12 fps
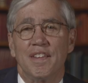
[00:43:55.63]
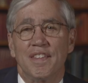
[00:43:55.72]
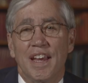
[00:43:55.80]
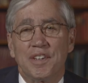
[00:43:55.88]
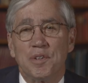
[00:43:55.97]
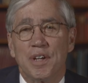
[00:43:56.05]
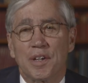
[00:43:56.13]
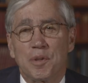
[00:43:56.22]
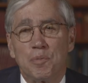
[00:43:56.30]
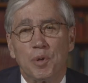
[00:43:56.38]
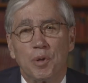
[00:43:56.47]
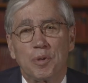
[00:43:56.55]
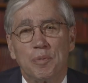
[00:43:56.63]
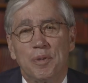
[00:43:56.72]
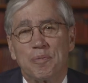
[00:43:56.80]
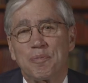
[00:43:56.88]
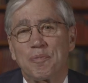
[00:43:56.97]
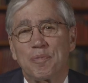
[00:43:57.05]
Thank you, Dr.
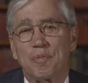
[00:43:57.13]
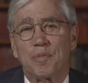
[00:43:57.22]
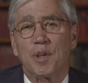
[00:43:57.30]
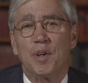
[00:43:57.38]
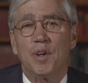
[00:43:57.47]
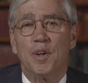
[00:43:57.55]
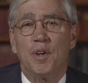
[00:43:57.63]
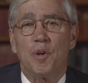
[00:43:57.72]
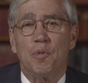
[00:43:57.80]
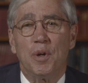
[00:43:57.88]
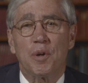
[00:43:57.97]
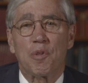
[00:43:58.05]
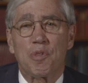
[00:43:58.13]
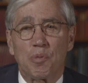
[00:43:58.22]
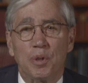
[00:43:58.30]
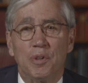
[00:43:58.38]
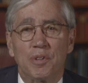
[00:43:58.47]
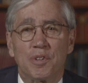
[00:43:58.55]
Bjorkman. We are
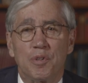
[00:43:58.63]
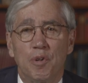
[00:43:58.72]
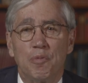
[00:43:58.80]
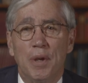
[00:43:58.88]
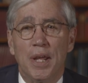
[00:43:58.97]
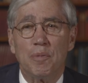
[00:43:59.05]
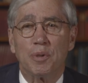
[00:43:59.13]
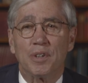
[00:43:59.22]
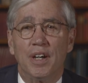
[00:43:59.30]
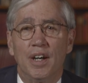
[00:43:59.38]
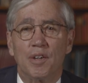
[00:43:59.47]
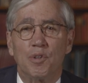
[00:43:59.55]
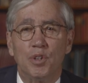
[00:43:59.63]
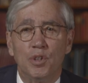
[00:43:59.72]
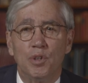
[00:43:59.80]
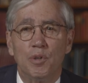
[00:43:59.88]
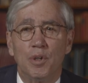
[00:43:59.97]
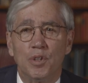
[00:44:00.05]
thrilled to have been able to honor
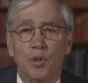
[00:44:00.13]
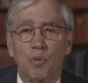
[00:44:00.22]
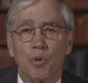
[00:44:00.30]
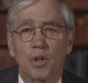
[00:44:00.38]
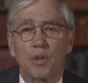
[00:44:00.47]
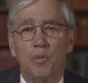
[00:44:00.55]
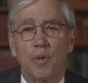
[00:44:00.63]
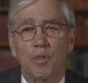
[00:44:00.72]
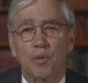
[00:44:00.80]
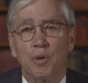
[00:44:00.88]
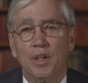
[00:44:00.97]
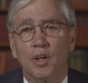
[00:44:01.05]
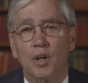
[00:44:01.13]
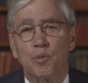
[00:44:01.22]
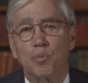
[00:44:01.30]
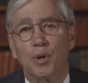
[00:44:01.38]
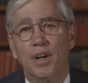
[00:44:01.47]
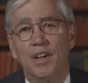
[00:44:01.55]
you and your work with the Green
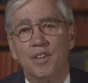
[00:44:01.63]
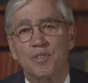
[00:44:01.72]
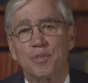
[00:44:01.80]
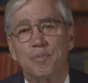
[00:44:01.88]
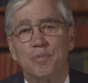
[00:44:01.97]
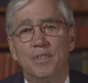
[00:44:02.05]
Guard Prize.